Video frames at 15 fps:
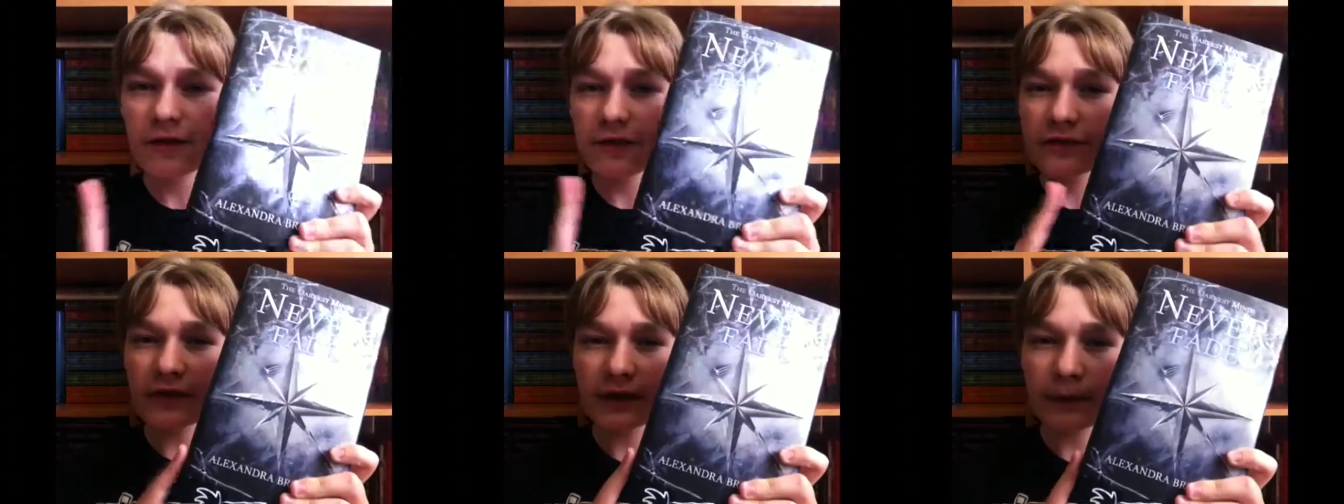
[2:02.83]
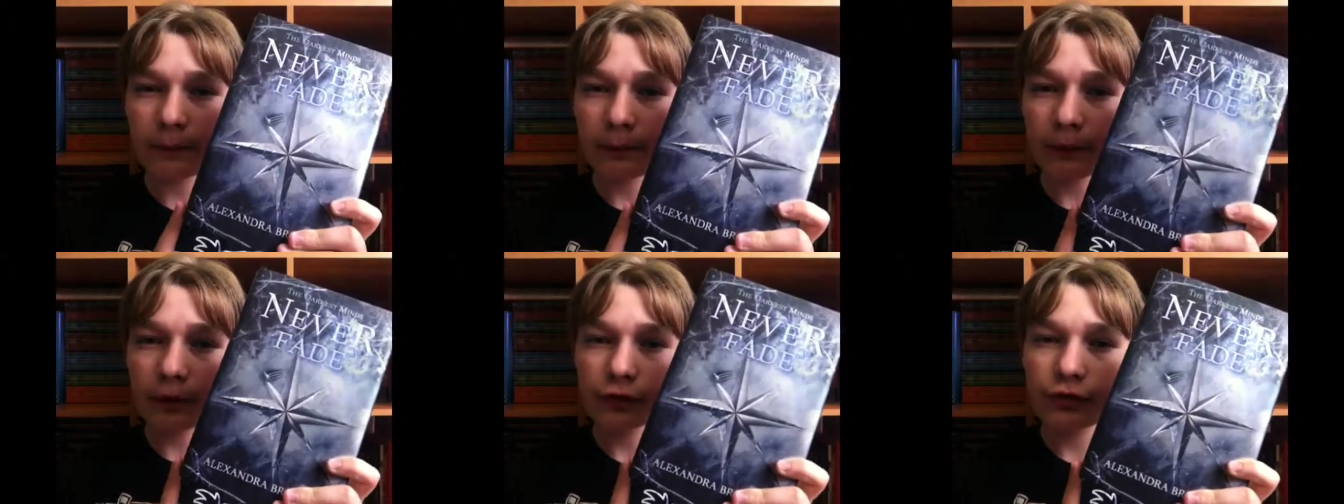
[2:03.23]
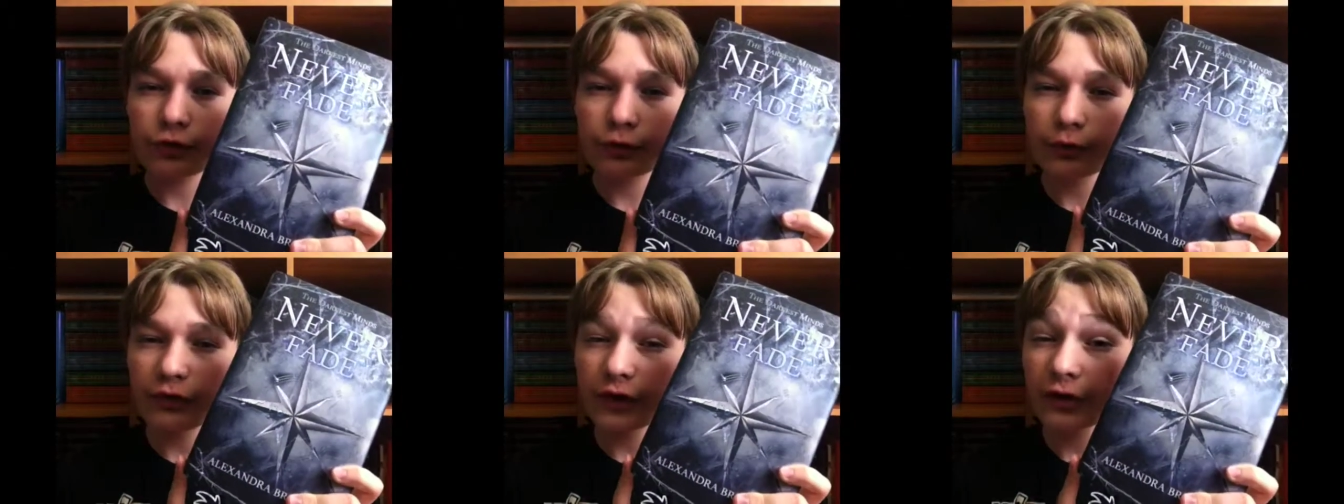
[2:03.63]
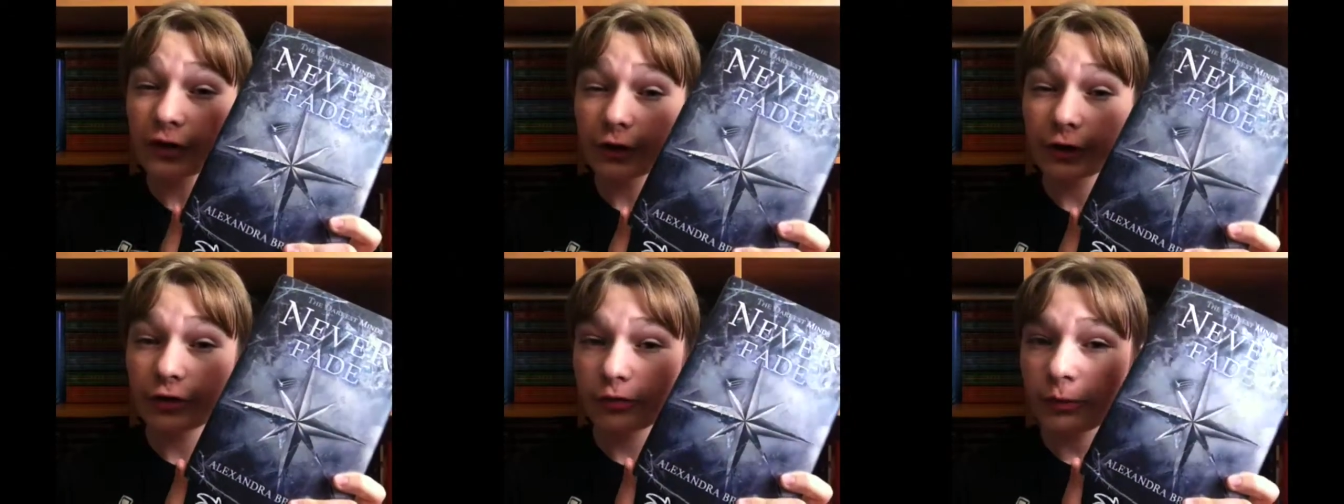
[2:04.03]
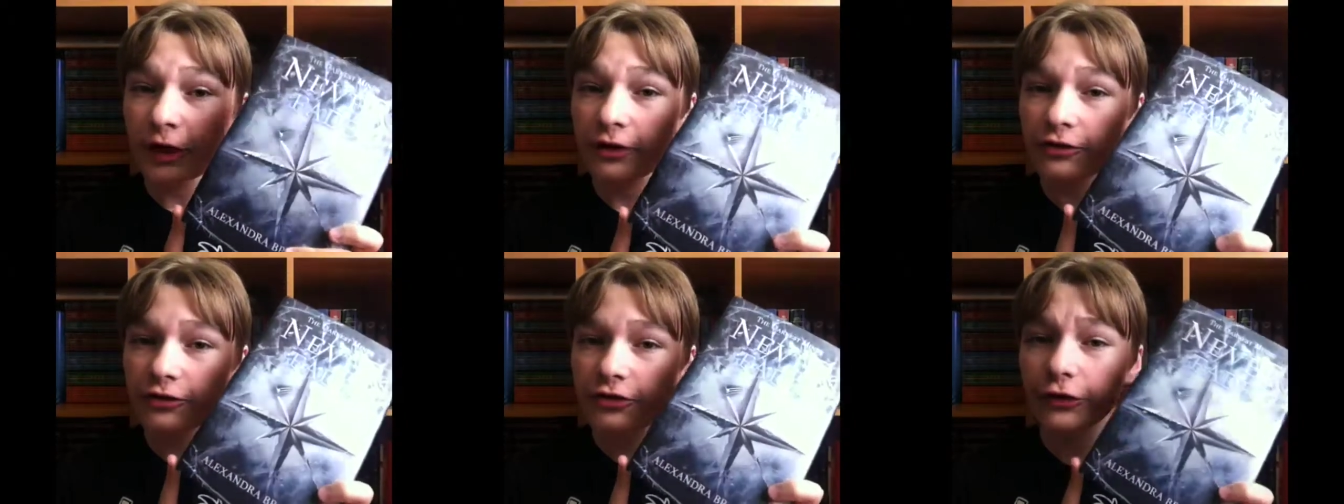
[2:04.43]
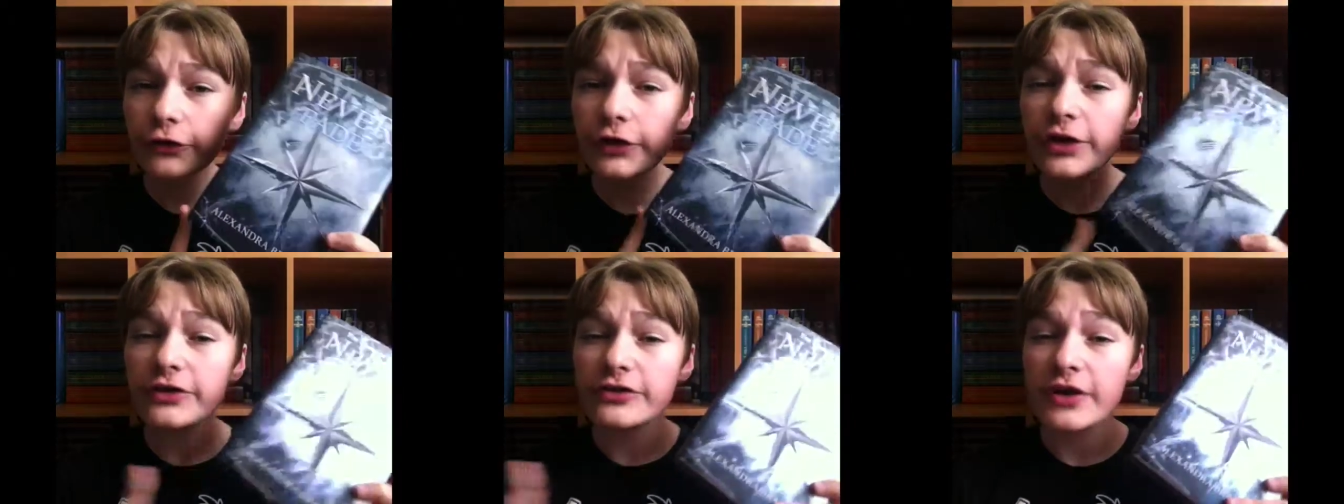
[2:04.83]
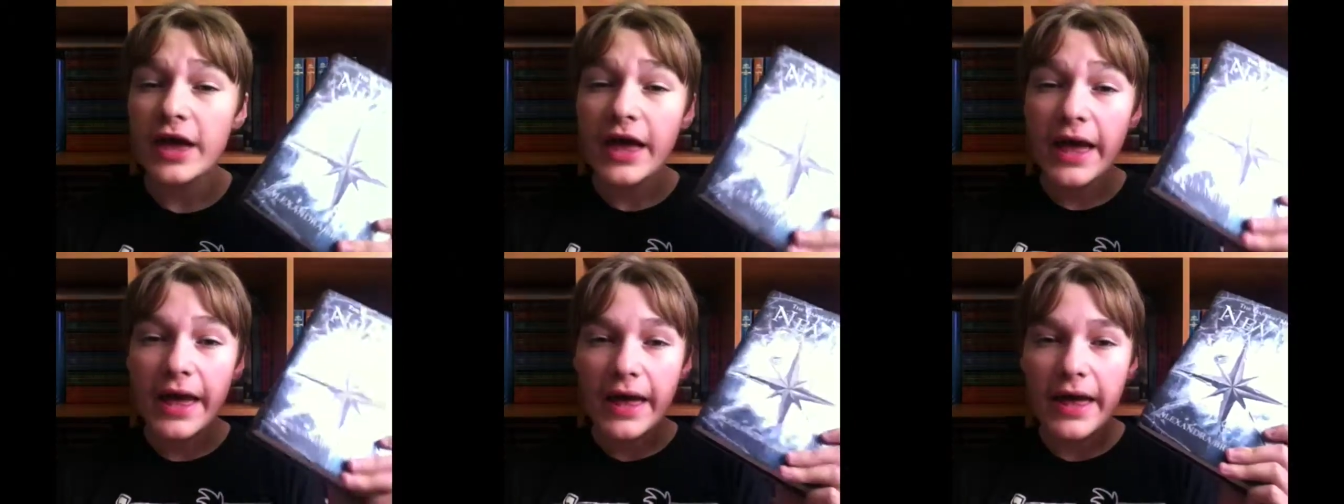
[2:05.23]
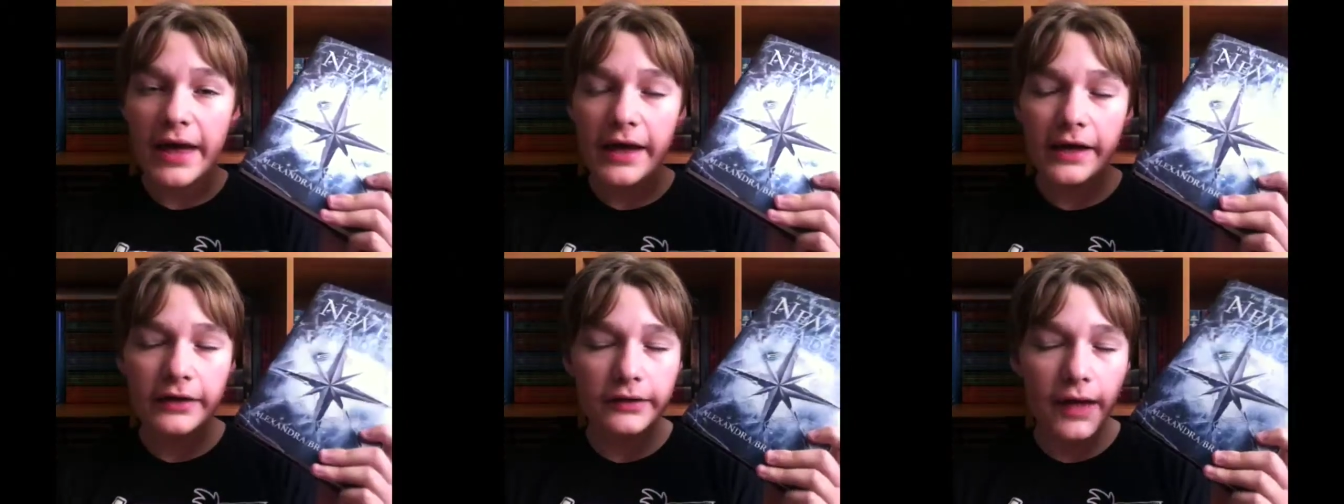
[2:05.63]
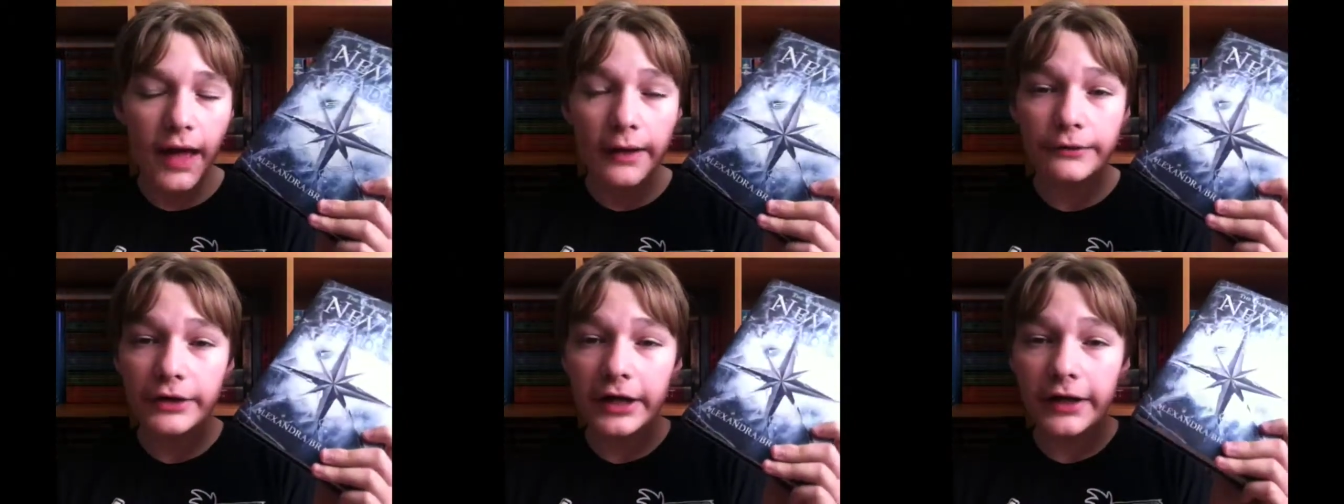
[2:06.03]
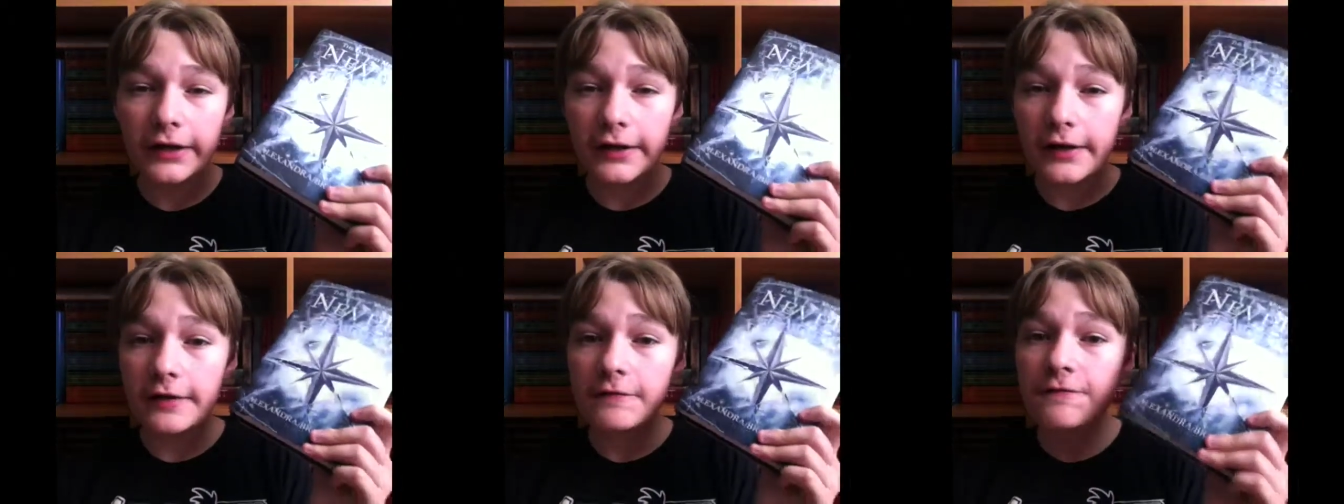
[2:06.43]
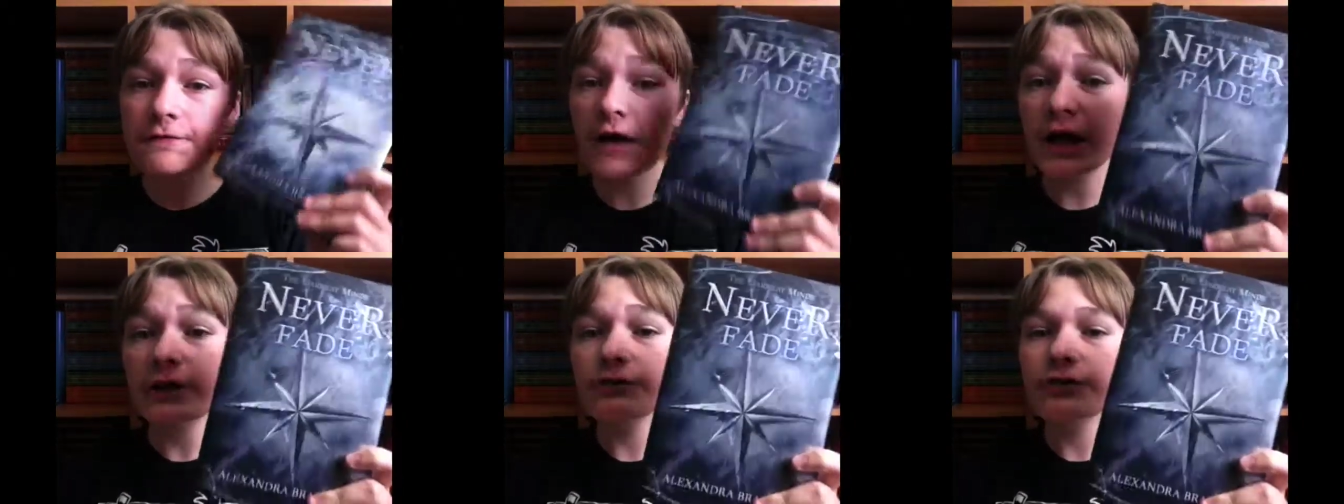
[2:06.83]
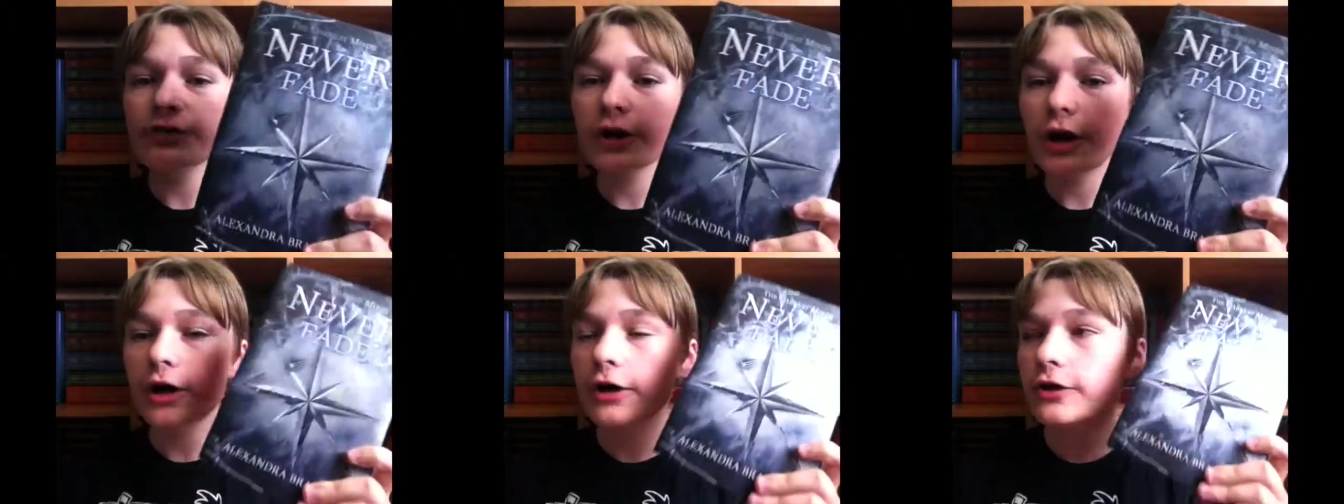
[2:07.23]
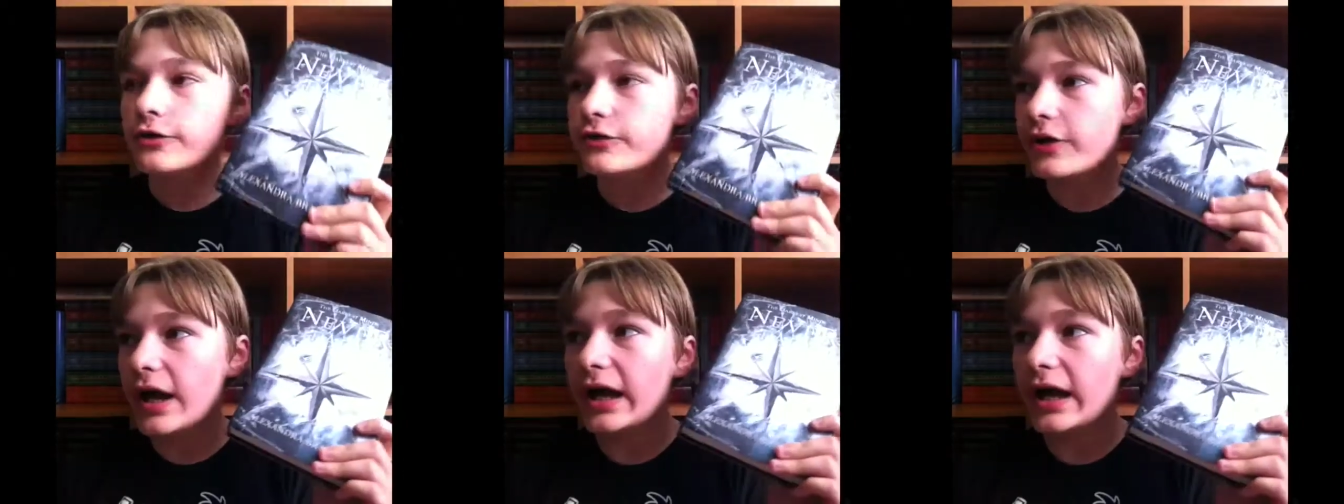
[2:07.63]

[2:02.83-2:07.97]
the second book to the Darkest Mind series, and I rated it five stars.